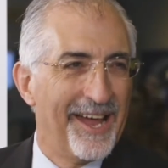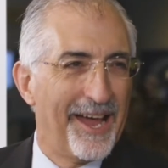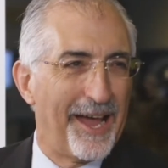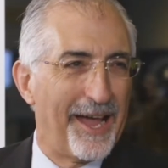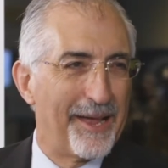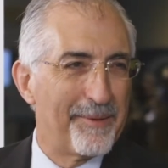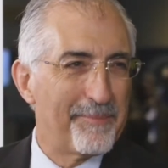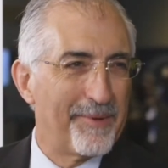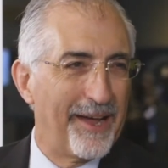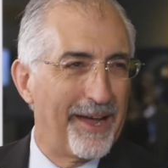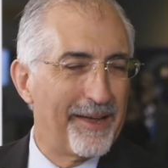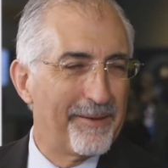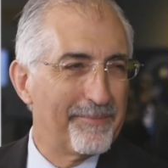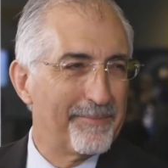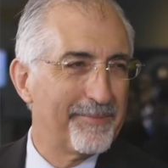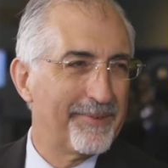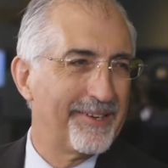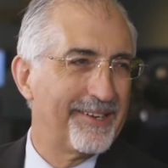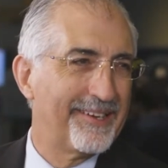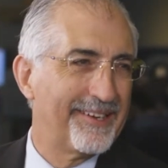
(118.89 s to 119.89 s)

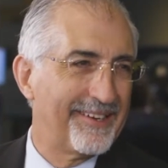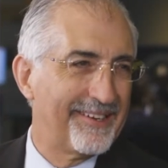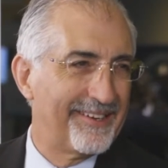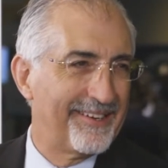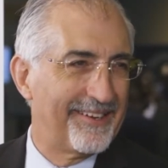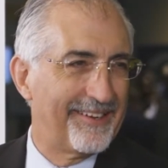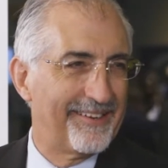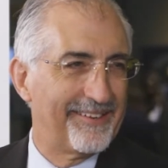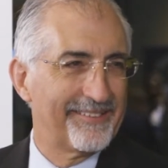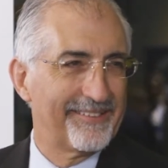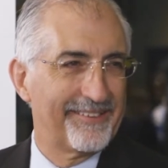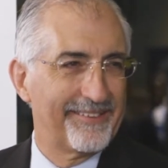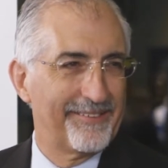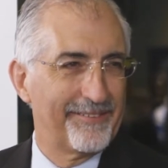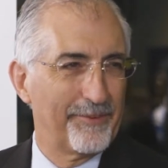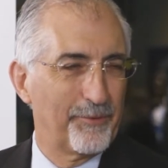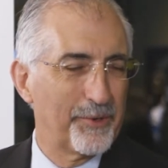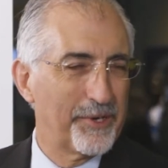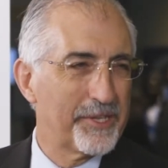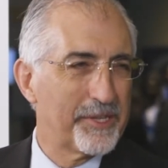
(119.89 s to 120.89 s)

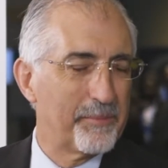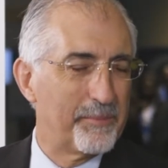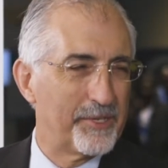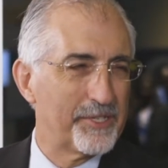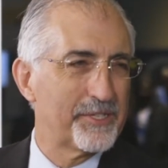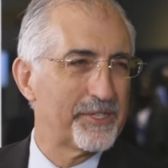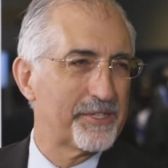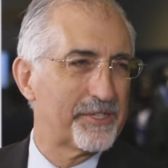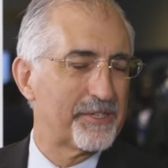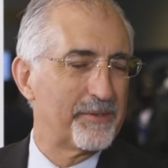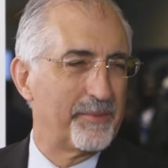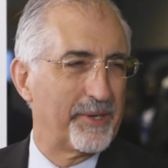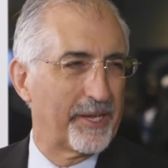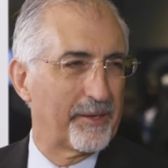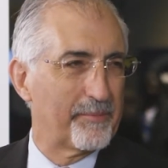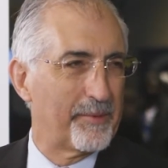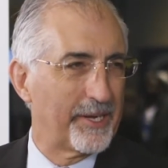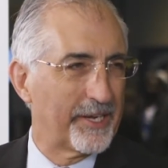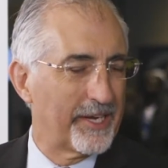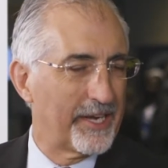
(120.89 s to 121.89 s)
We're in the business to
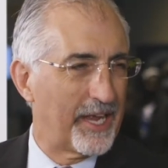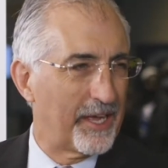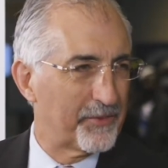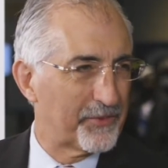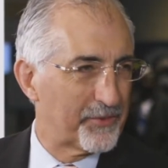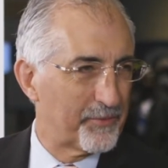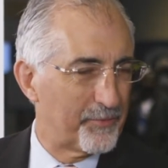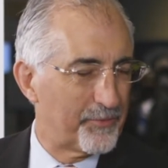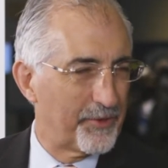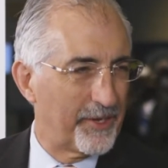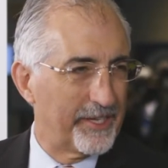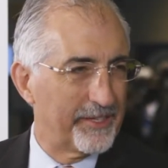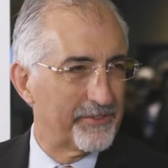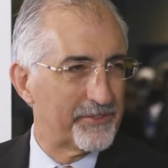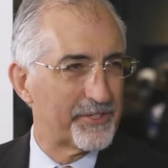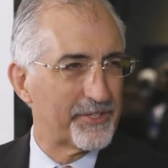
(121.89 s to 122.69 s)
make money and have some fun.